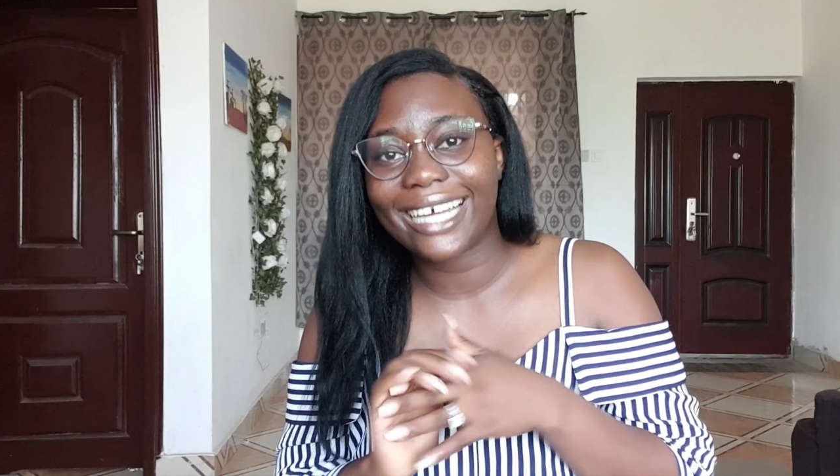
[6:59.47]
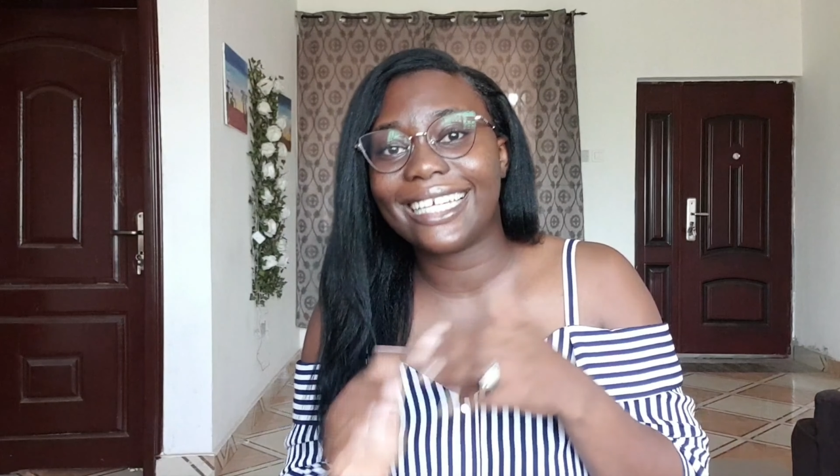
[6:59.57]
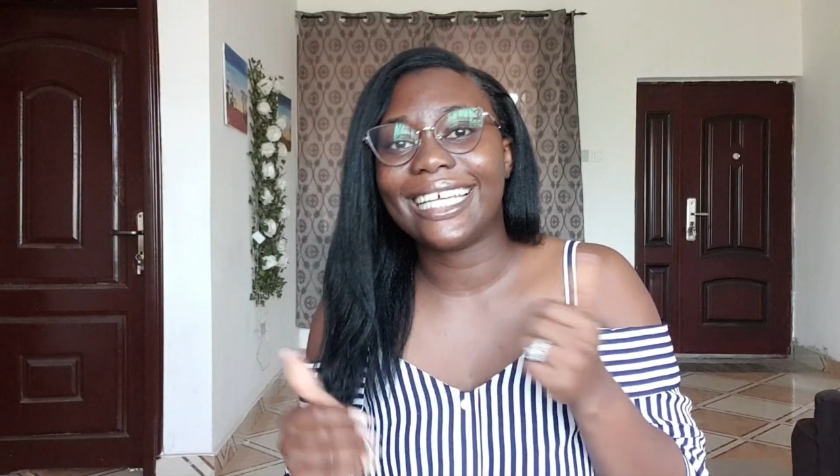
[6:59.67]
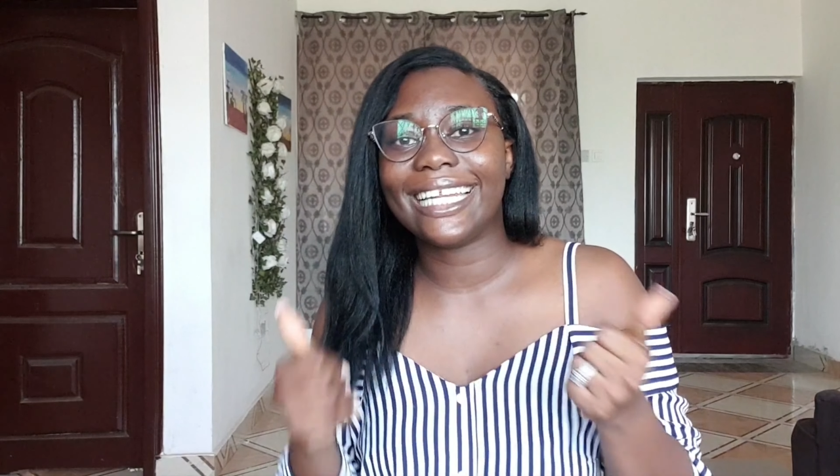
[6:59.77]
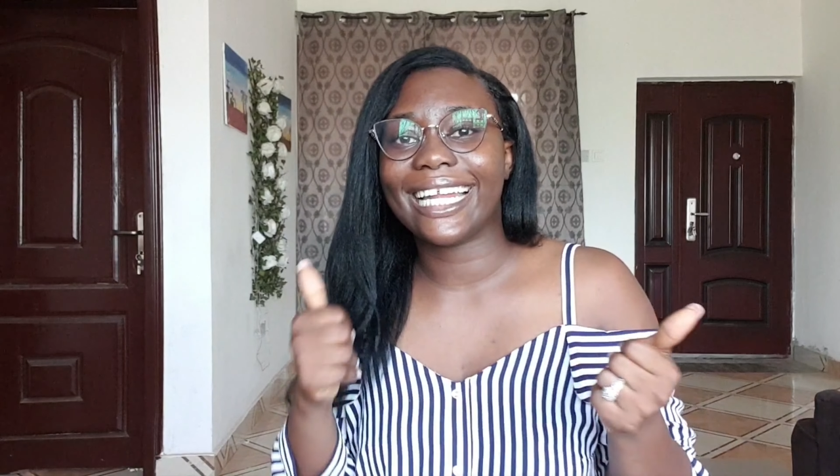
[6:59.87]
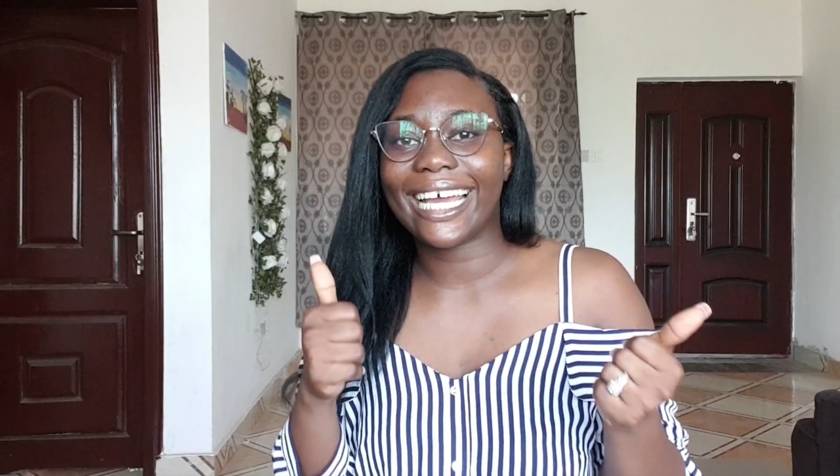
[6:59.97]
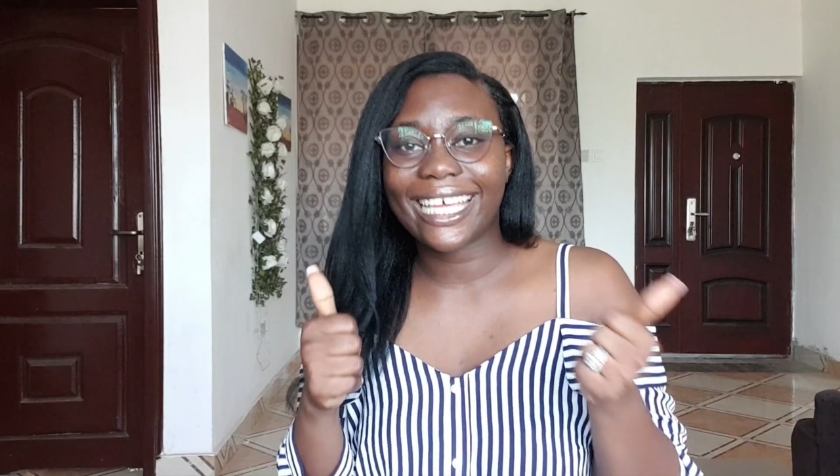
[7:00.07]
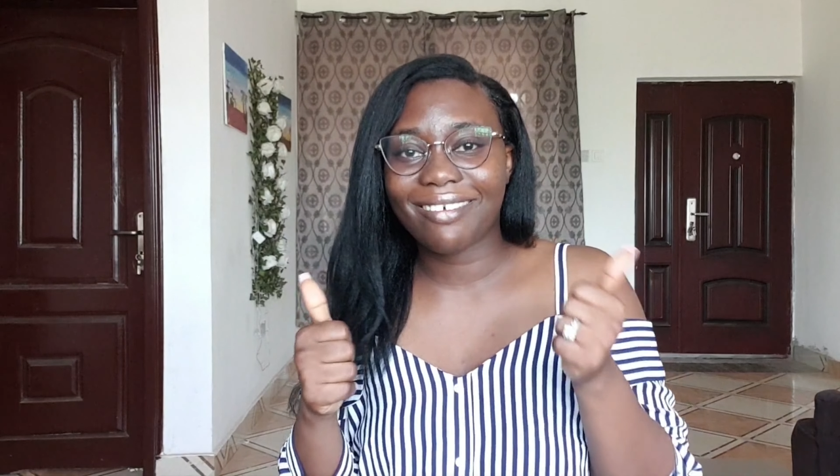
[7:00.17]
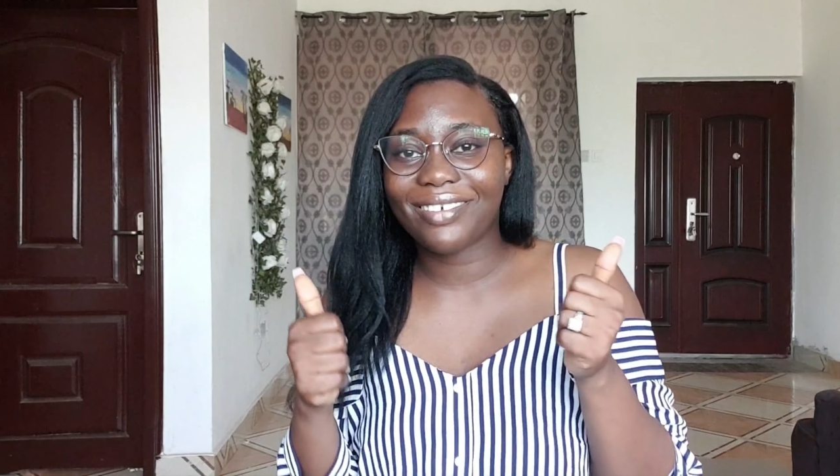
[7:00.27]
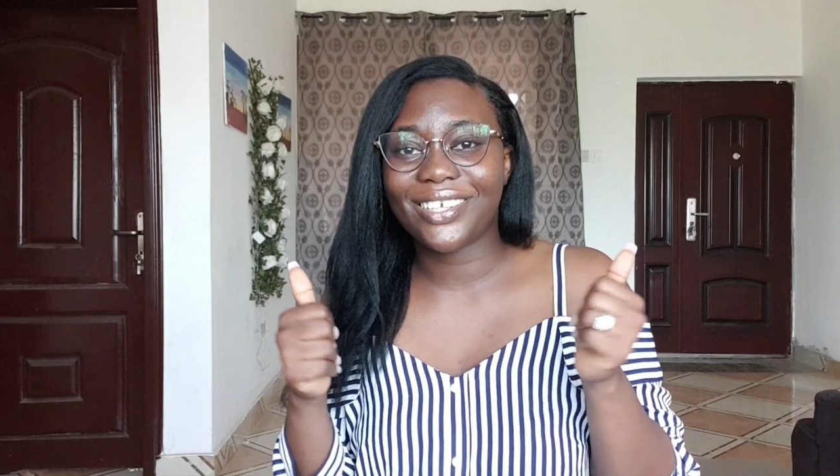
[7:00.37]
kindly
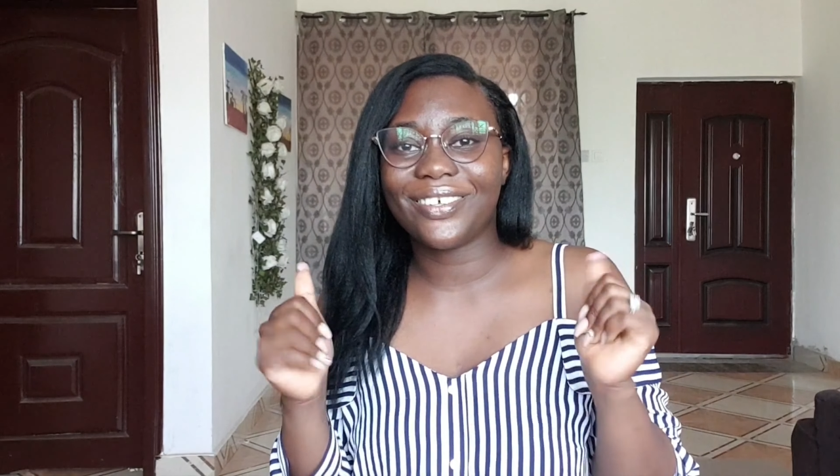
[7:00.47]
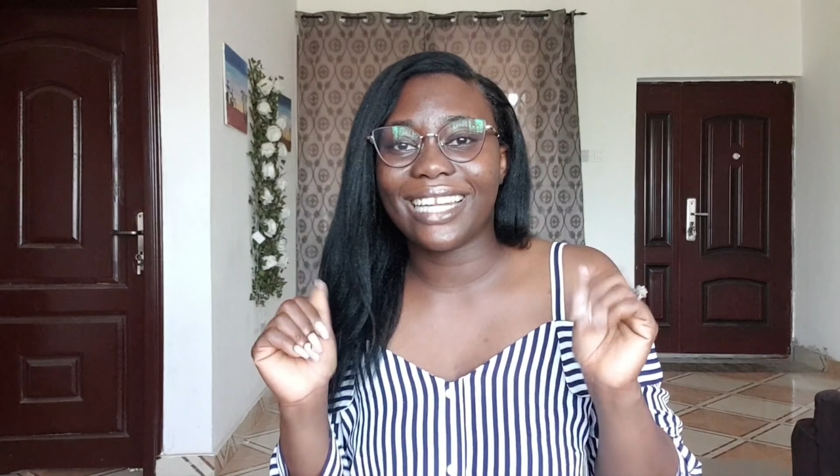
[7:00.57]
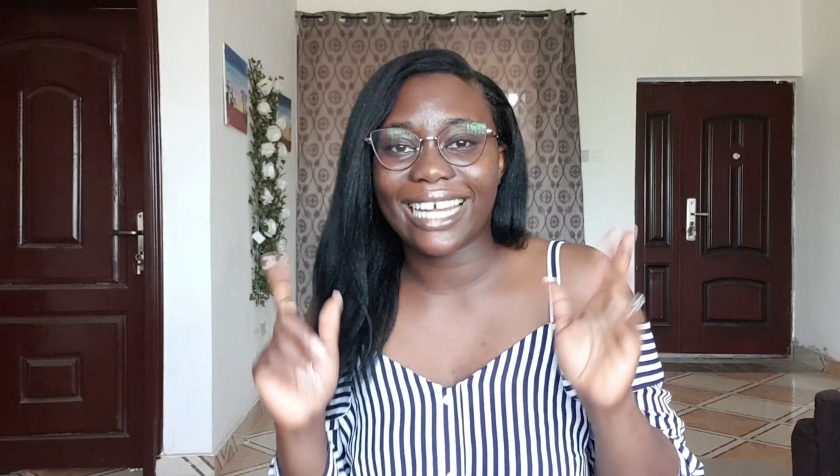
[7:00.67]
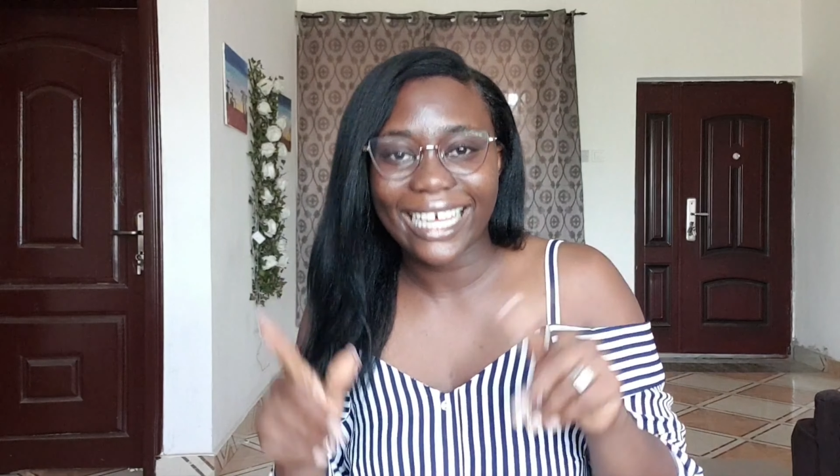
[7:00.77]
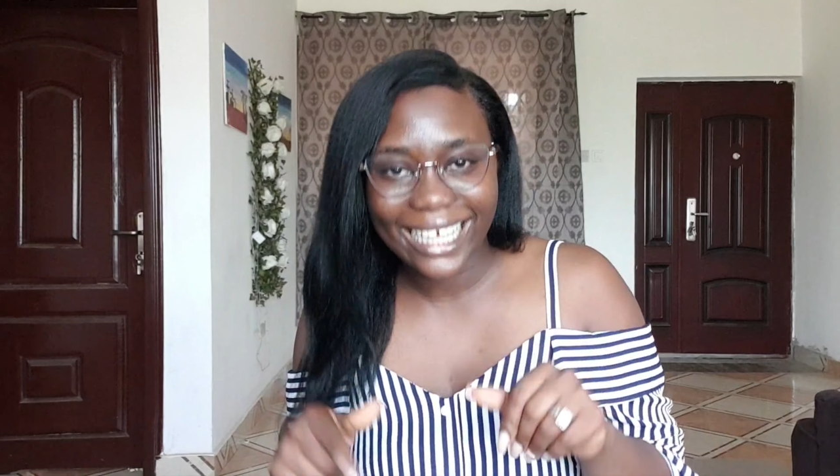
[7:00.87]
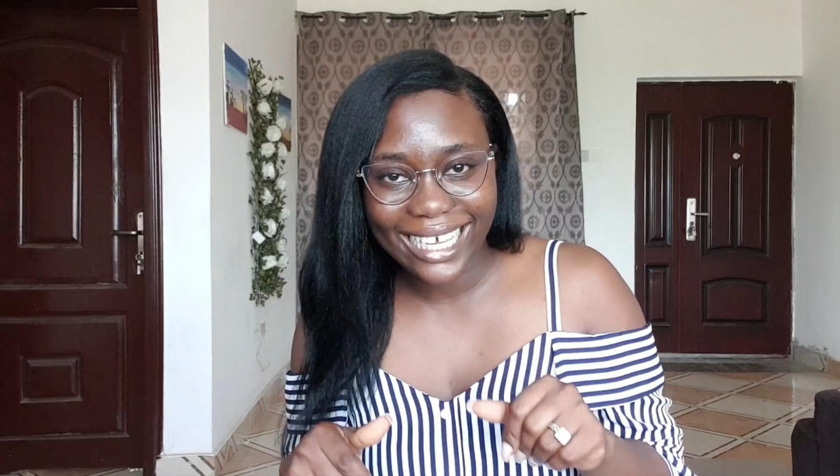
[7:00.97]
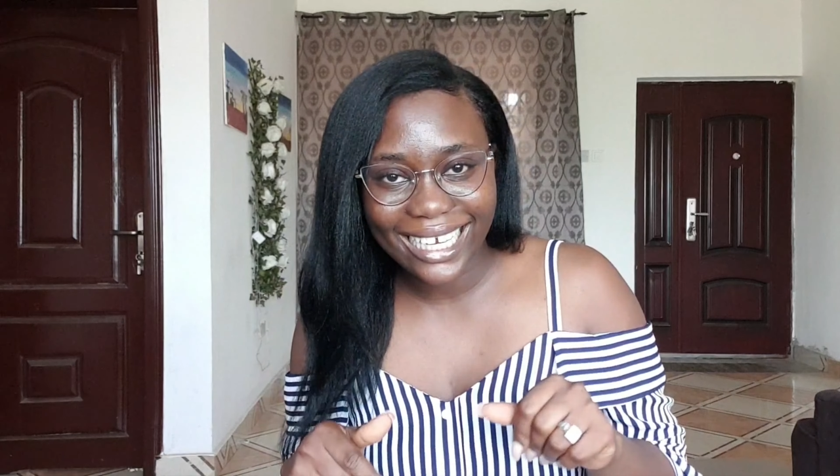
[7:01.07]
like if you do like